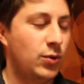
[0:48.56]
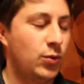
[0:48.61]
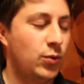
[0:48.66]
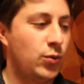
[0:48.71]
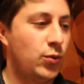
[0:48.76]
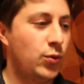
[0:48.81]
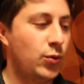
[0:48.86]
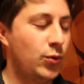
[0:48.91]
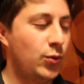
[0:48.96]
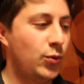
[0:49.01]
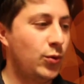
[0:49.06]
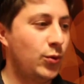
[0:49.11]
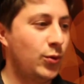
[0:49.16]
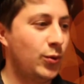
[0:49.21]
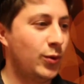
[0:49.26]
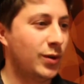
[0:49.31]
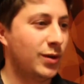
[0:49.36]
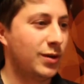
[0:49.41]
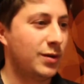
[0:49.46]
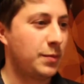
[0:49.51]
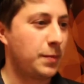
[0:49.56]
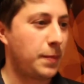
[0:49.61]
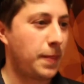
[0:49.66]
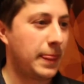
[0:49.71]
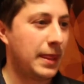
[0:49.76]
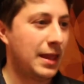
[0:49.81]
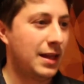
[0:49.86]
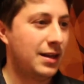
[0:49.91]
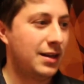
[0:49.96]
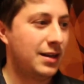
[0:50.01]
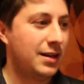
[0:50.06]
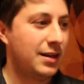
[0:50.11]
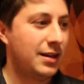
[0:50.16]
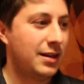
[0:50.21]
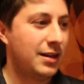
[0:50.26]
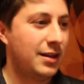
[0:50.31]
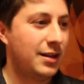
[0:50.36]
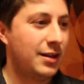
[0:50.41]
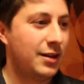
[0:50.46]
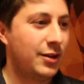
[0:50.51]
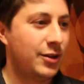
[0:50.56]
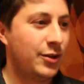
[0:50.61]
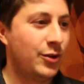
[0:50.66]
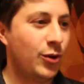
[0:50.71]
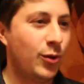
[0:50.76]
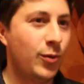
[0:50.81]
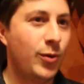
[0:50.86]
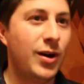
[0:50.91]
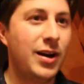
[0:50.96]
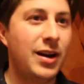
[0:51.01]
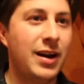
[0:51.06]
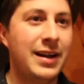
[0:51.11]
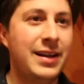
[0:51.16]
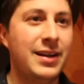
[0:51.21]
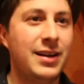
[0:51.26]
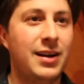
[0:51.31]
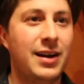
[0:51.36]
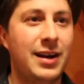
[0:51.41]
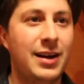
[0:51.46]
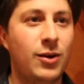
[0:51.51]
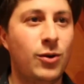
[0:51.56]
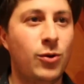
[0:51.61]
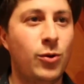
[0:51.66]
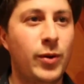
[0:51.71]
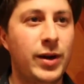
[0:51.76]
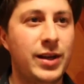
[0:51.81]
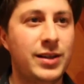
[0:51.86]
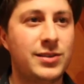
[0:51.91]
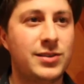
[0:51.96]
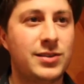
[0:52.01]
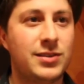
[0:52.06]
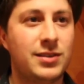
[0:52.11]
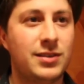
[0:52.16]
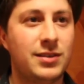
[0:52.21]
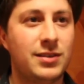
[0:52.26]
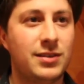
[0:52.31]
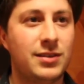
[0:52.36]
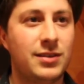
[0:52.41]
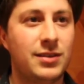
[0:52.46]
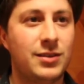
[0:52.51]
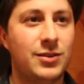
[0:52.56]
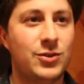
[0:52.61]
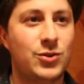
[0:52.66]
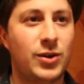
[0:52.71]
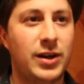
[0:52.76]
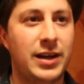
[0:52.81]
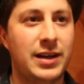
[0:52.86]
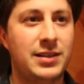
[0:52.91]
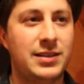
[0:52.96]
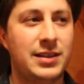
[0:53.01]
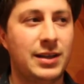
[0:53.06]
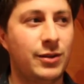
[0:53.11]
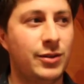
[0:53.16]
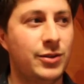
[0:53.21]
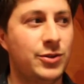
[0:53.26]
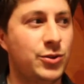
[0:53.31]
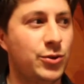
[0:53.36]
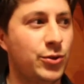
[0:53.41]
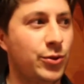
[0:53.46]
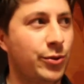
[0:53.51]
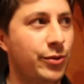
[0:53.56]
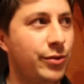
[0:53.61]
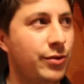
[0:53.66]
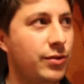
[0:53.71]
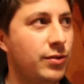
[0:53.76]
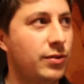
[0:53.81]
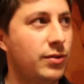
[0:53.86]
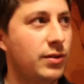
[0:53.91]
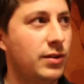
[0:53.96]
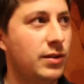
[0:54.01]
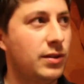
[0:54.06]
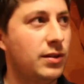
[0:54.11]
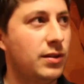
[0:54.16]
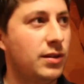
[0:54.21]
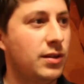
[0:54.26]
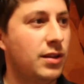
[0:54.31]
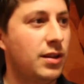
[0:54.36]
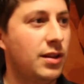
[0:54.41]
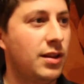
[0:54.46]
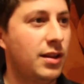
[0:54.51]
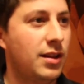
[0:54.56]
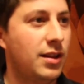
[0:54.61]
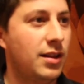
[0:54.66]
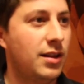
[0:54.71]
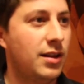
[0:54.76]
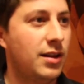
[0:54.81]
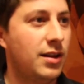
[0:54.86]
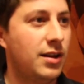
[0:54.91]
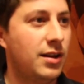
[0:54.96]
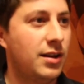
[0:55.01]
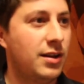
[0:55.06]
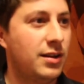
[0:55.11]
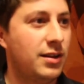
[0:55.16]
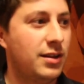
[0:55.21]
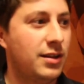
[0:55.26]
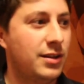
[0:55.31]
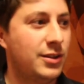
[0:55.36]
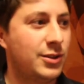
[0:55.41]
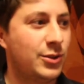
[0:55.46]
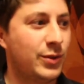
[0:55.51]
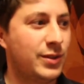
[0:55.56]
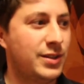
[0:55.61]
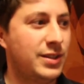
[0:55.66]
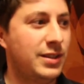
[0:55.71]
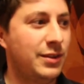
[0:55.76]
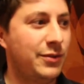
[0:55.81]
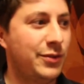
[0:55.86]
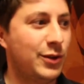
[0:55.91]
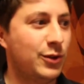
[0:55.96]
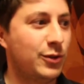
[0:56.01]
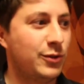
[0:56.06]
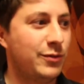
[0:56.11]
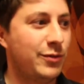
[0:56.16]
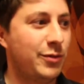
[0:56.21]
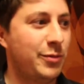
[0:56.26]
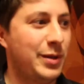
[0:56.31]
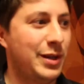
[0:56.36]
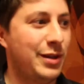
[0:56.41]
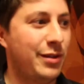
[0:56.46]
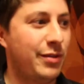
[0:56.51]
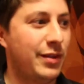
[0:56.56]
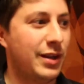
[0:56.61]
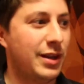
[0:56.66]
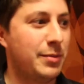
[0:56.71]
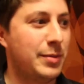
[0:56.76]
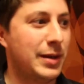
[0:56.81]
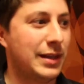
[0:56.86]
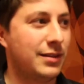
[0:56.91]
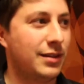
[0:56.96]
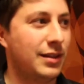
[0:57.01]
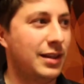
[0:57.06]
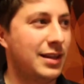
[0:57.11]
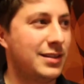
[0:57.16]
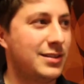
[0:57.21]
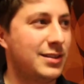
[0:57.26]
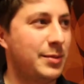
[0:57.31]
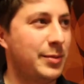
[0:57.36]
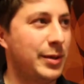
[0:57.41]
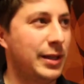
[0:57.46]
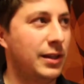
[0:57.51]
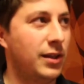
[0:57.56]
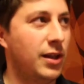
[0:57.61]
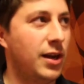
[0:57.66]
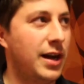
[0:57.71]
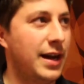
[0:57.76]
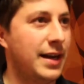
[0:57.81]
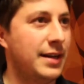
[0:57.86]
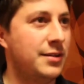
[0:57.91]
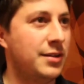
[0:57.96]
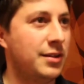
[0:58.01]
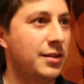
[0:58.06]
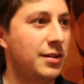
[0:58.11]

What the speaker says: Whew. You know what? I always try to tell the truth. So it's difficult for me to think about the last time I lied.